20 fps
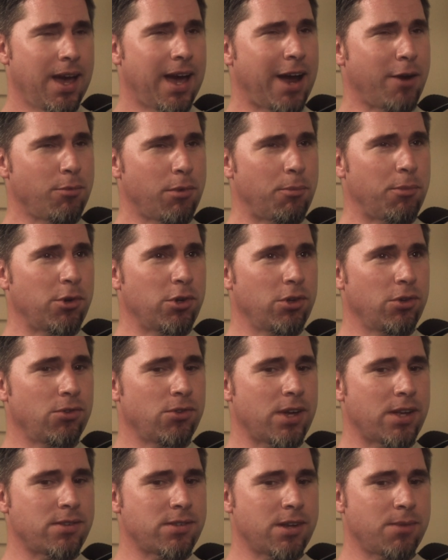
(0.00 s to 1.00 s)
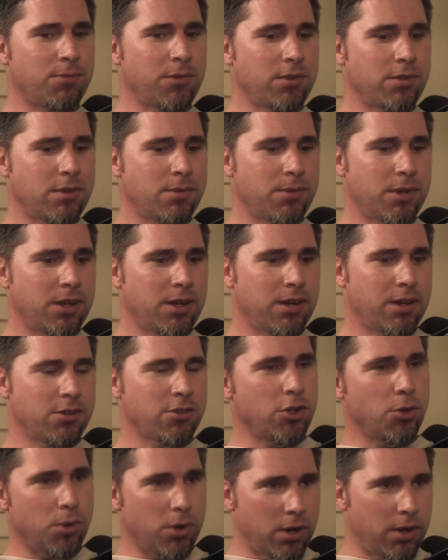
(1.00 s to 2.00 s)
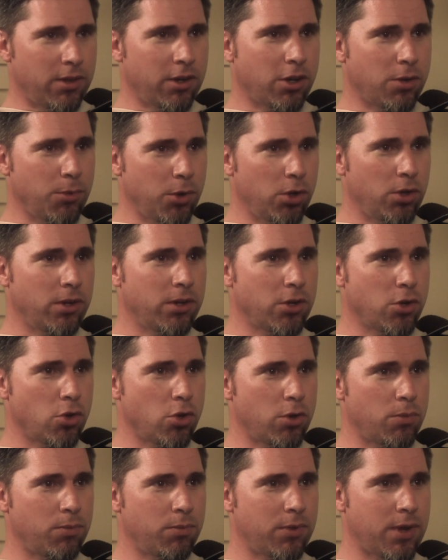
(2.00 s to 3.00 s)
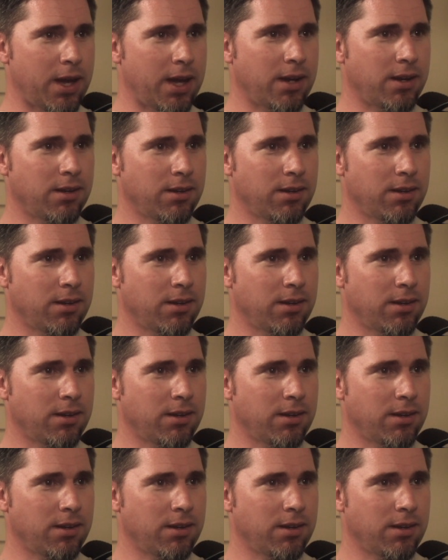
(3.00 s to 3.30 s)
I remember you said something to me because you were in the community group that